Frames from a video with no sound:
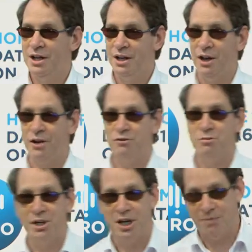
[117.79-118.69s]
life will
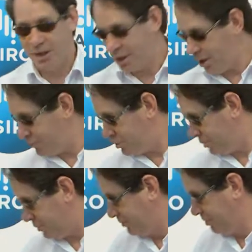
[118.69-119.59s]
become uncomfortable.